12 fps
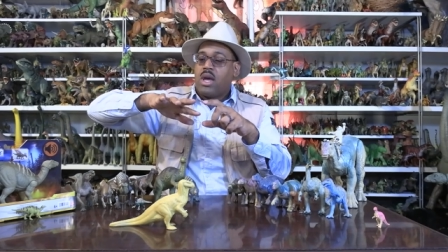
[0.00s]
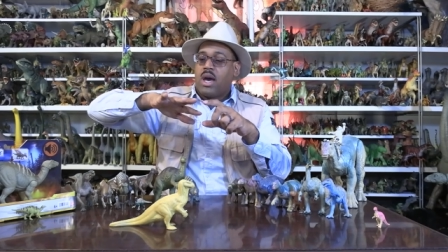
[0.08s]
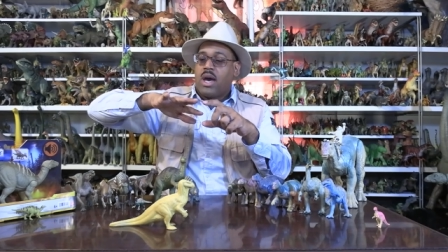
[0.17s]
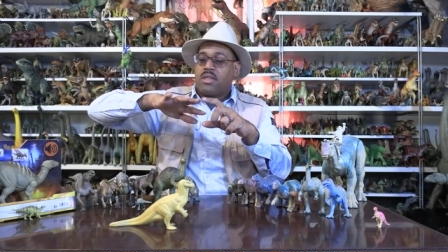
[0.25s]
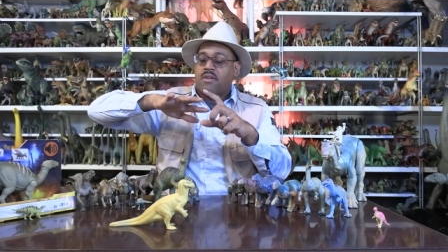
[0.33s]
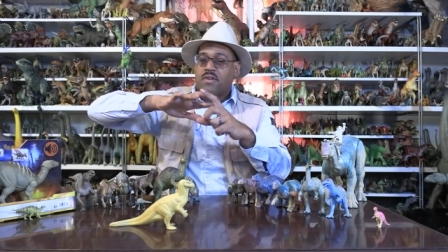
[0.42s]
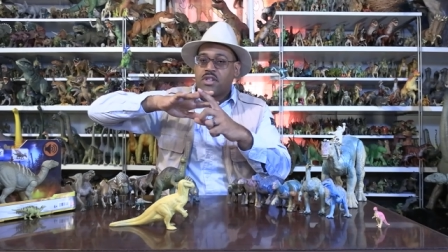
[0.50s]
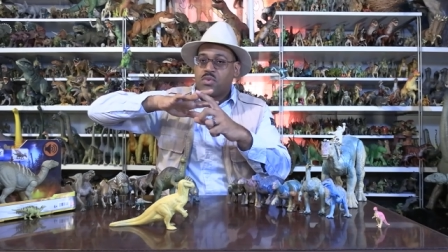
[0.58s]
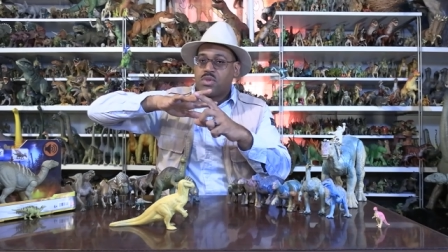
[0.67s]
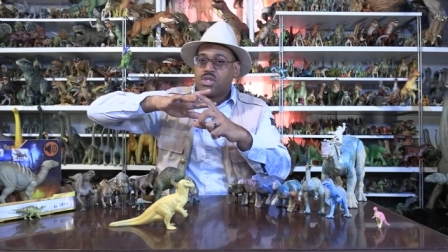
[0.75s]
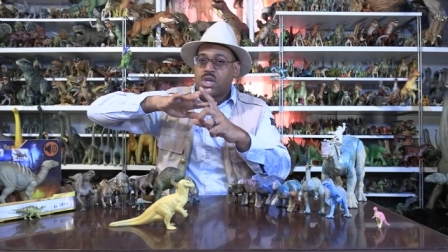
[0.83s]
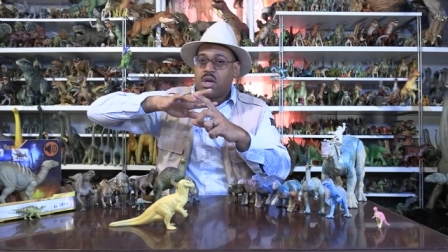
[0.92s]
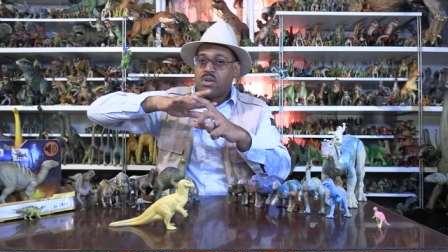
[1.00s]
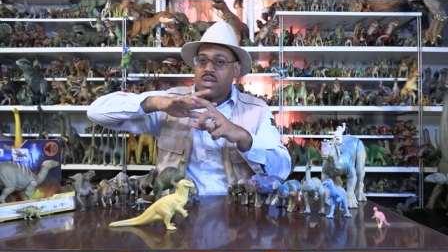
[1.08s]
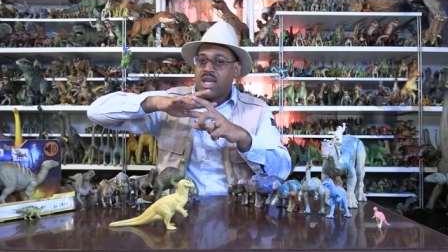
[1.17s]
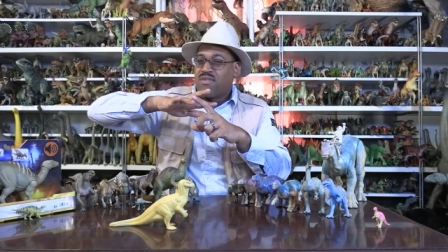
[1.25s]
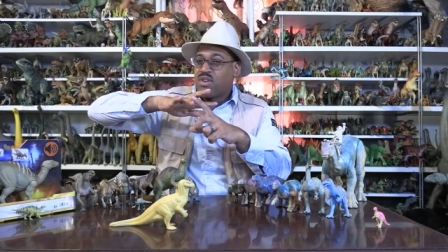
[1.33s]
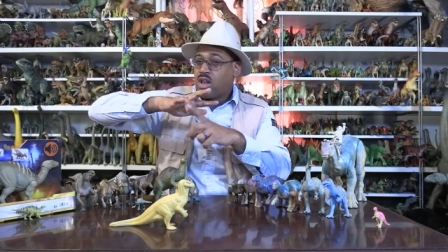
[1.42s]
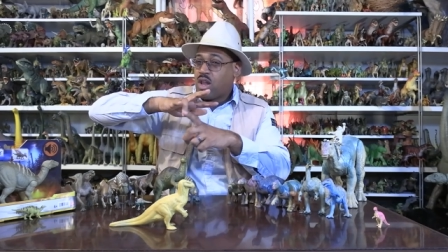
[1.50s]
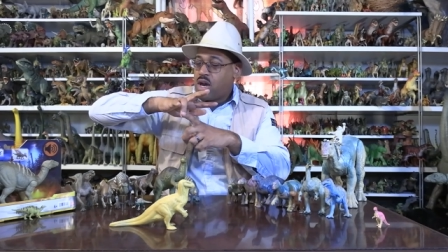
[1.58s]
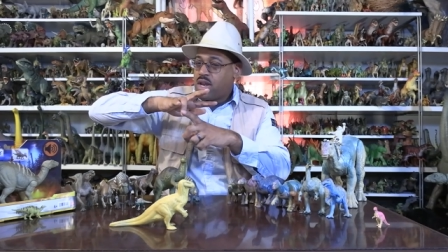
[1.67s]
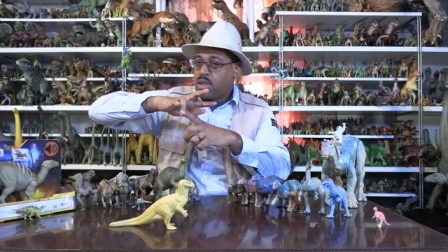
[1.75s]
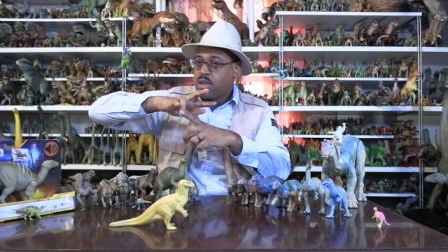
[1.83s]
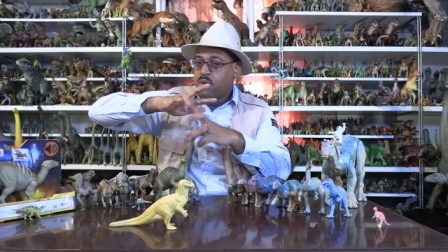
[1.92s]
Uh, the first one shown did not have a claw
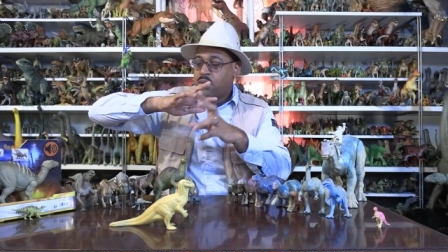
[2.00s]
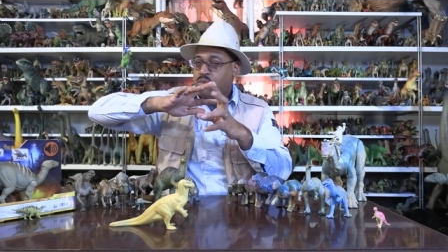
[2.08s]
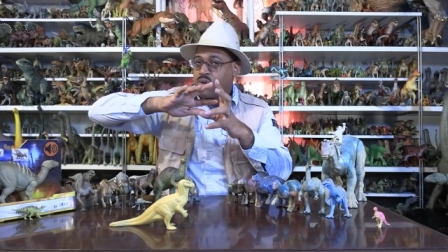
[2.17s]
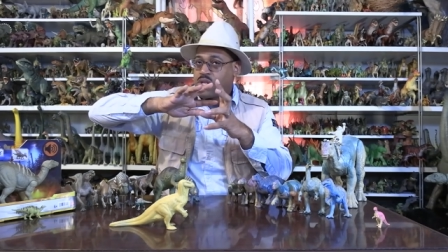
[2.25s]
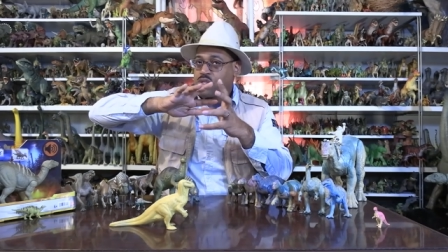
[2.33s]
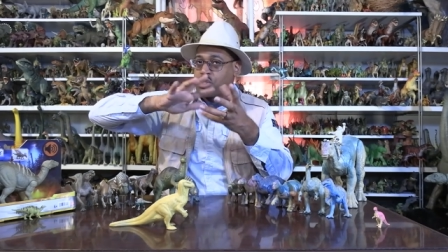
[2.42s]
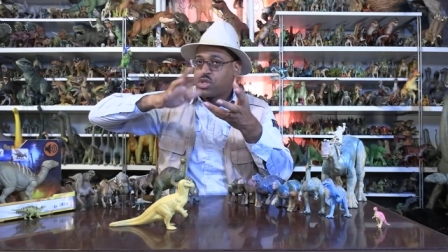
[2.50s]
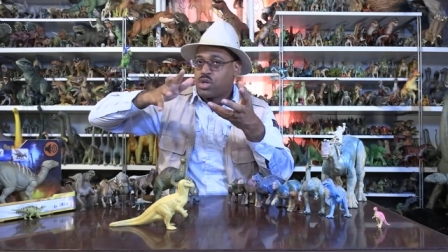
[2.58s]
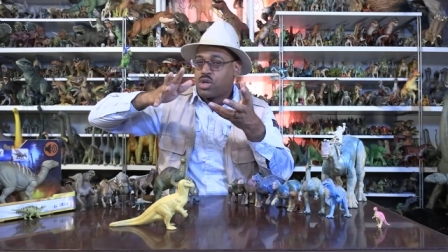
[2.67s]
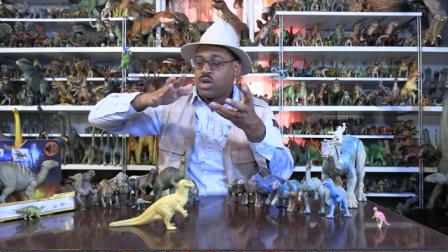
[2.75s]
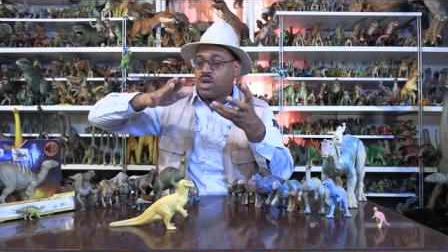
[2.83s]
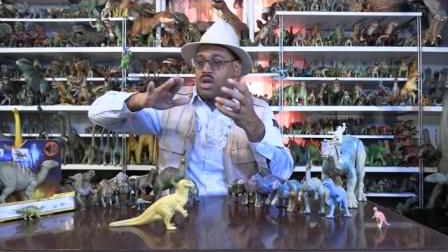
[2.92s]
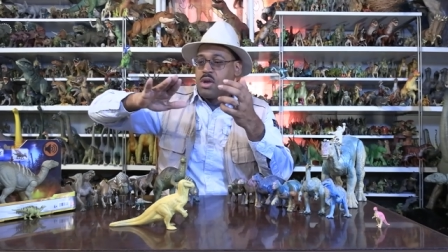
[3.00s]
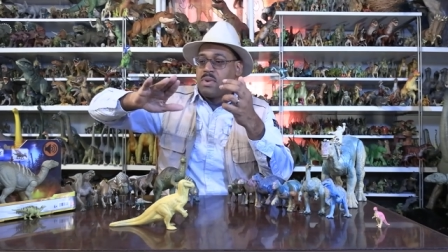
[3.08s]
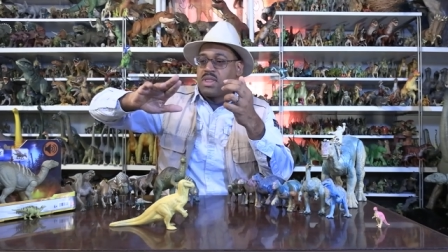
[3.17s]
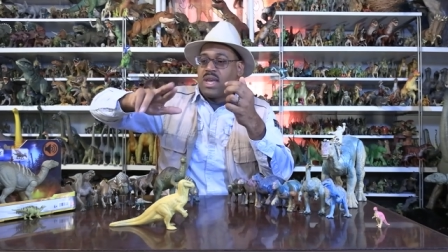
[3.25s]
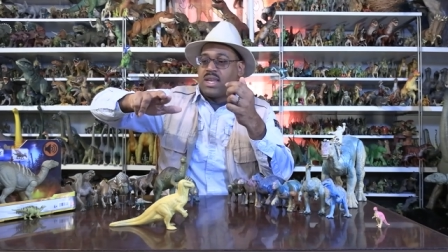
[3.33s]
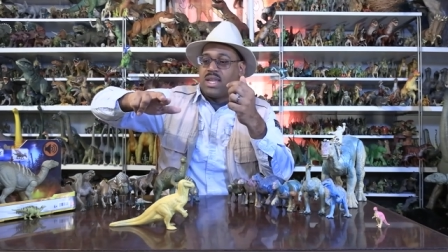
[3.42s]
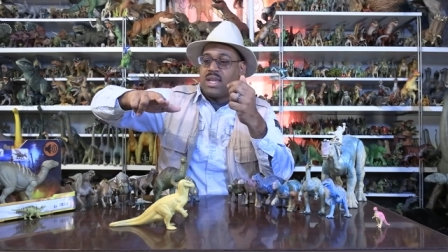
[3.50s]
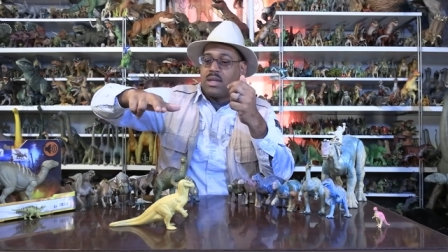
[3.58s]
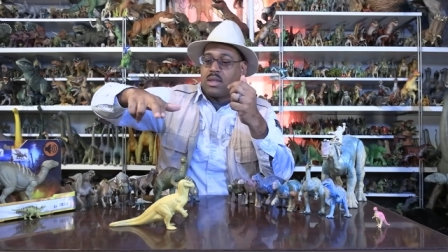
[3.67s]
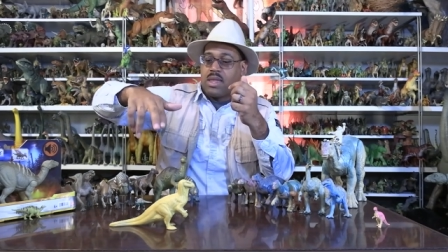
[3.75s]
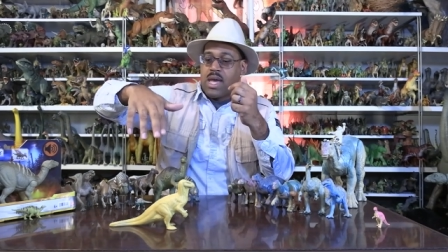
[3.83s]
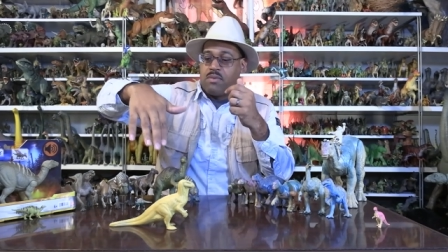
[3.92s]
on it, so we're not sure. But the idea
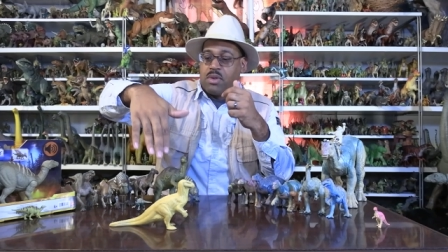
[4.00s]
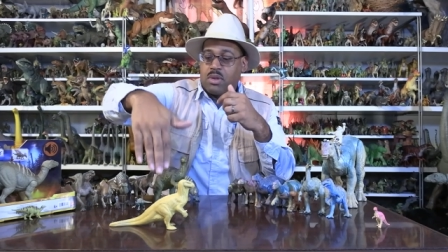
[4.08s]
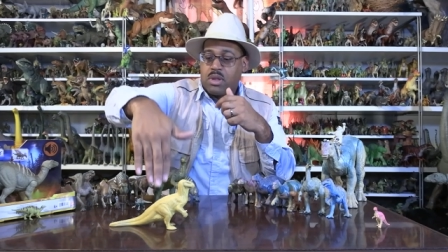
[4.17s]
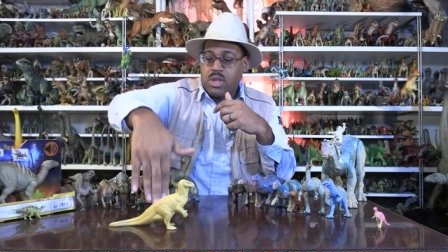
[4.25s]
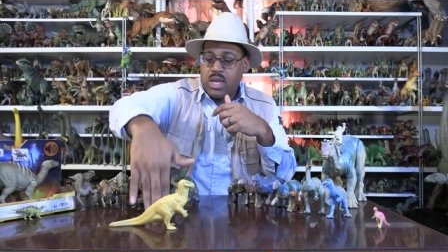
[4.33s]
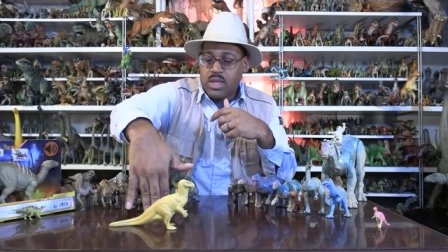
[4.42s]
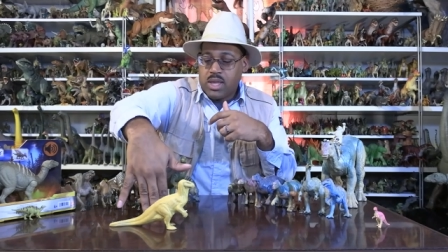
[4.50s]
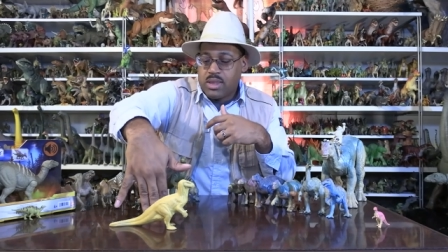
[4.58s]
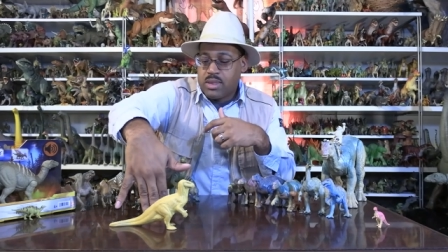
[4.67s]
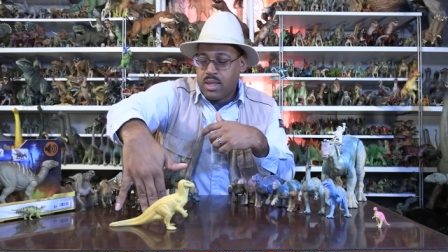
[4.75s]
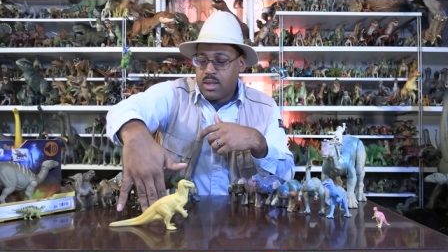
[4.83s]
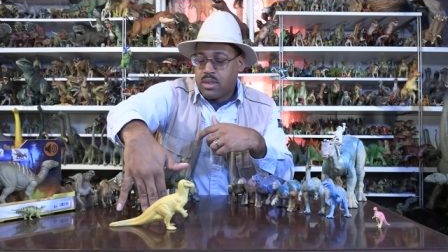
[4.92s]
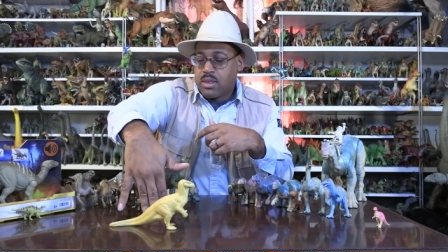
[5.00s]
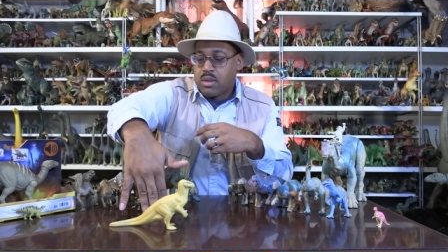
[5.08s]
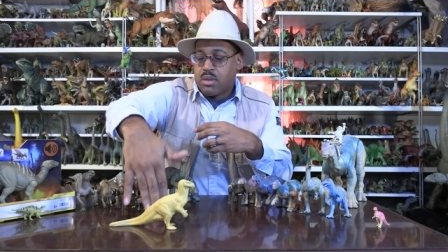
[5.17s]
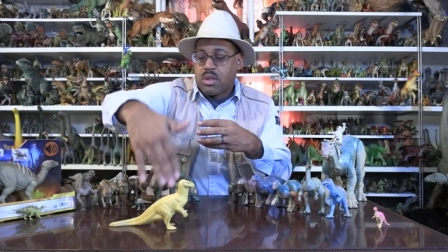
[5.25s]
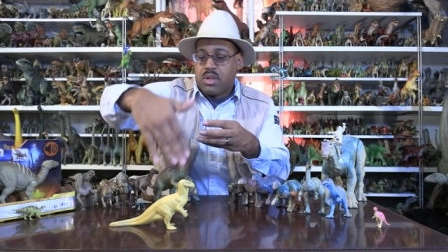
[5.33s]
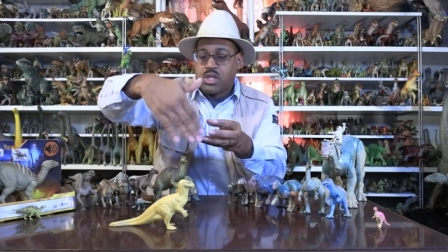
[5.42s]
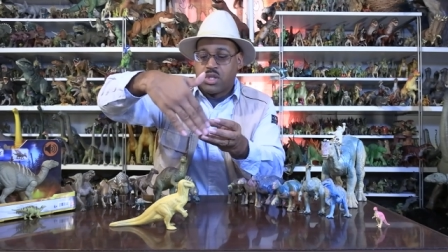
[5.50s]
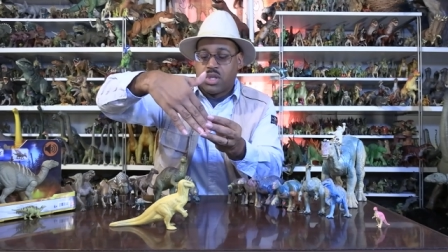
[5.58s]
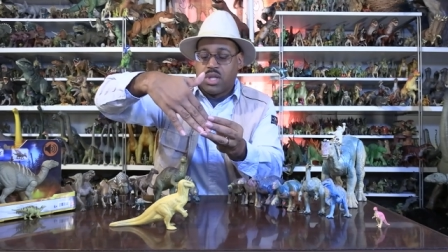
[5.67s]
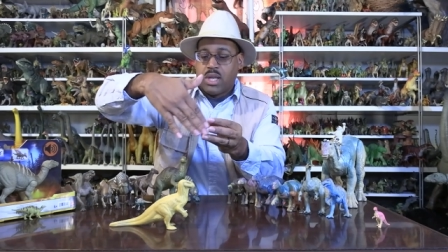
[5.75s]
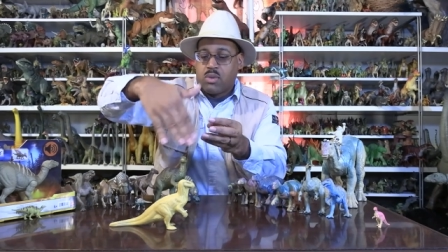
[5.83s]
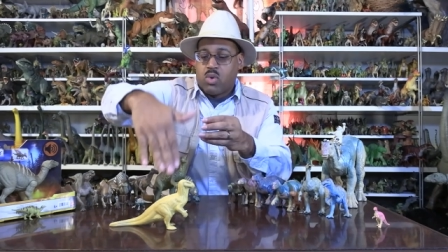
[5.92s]
is that when you see it like this, there's
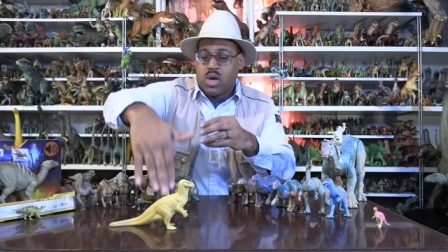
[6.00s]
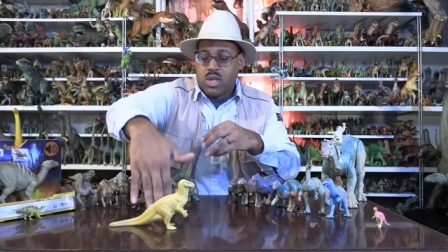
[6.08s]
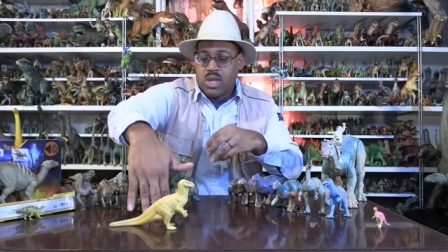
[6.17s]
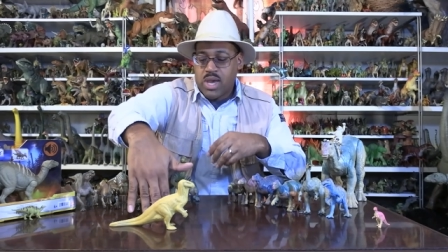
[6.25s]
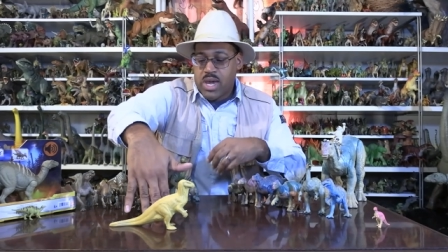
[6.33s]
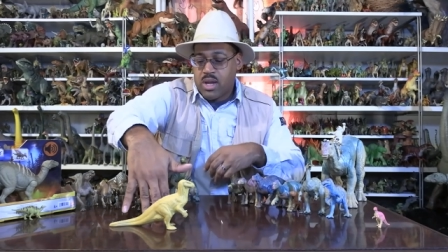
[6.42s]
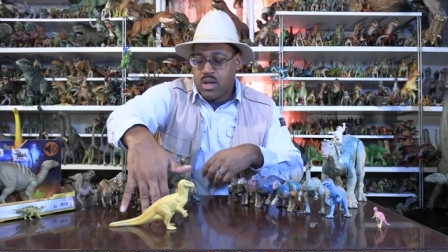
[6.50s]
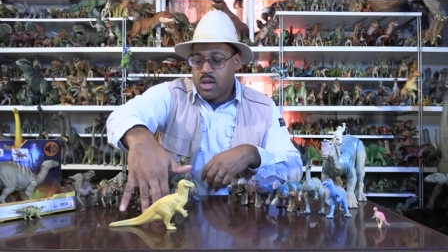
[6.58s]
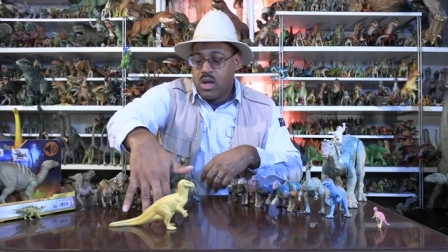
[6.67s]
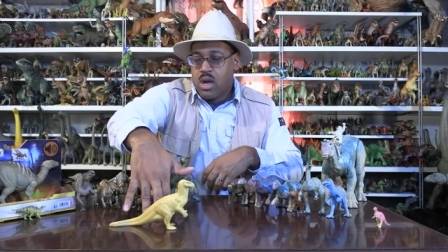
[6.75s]
essentially, it's walking kind of